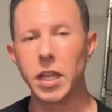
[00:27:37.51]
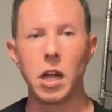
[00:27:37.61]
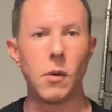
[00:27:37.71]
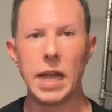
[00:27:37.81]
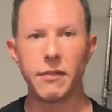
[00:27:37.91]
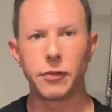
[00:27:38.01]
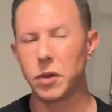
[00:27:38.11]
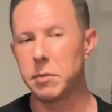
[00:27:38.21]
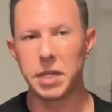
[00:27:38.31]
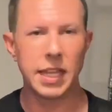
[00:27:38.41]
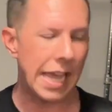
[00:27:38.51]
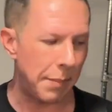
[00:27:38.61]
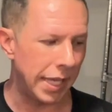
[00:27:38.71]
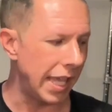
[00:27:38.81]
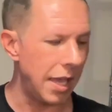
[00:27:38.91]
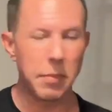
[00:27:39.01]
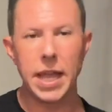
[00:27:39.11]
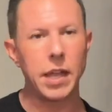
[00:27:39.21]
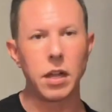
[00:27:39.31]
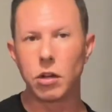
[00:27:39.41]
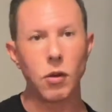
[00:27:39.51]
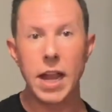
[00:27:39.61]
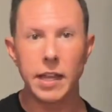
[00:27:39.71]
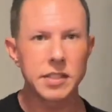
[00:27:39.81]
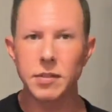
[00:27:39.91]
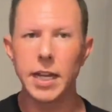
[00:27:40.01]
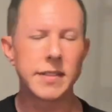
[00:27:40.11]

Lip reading: oh, I have a Friedman cab, I can't buy a Grace, right?